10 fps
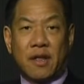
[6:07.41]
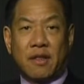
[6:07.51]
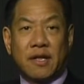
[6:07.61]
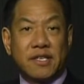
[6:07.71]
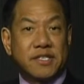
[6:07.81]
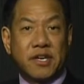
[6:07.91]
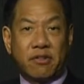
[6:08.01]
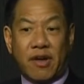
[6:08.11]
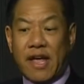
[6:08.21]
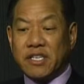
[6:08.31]
that the
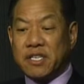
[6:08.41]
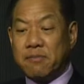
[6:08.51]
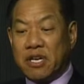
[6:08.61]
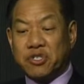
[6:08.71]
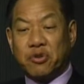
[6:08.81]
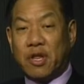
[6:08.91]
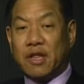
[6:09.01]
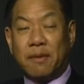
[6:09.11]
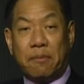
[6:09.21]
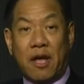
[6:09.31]
seller has to make sure that
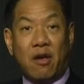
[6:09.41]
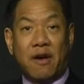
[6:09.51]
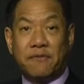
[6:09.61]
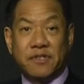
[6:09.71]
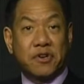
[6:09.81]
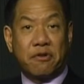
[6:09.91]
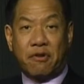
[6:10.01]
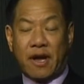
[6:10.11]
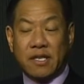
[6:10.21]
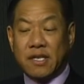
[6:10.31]
the payoff is
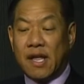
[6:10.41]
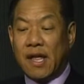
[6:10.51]
correct